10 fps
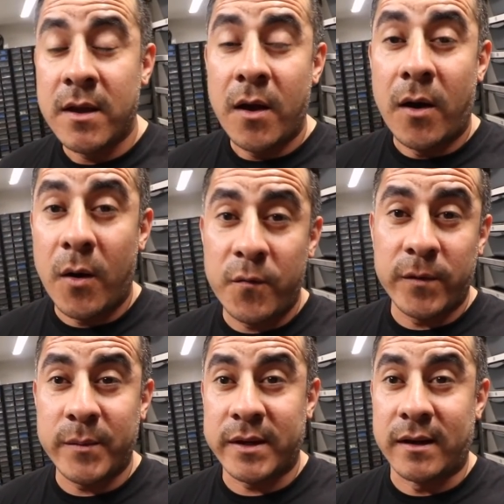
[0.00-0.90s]

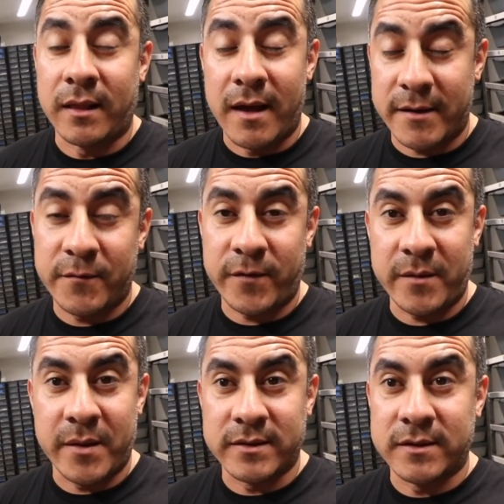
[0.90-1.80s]
Hopefully we get a lot of
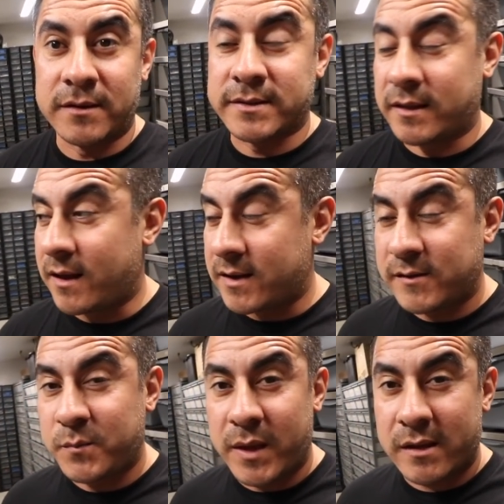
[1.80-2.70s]
females though, because a lot of these
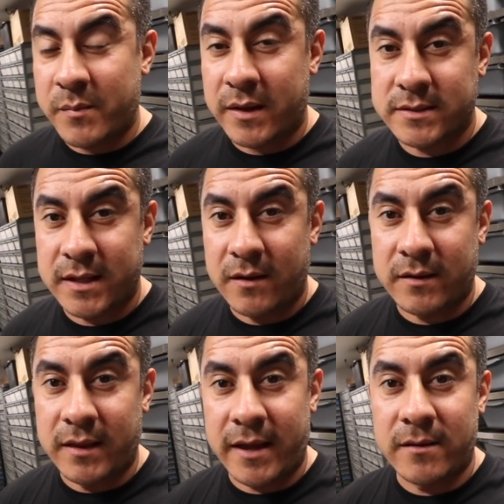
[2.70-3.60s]
black pastel
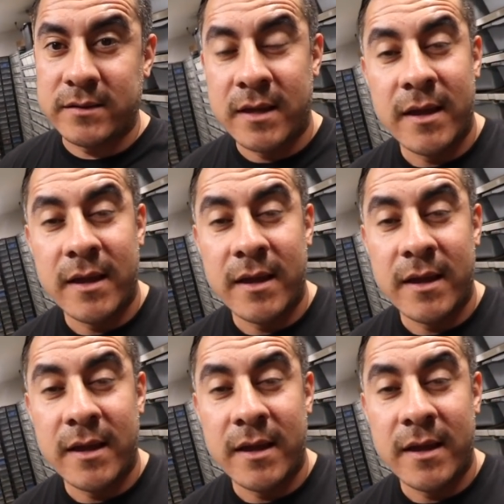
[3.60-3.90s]
clowns,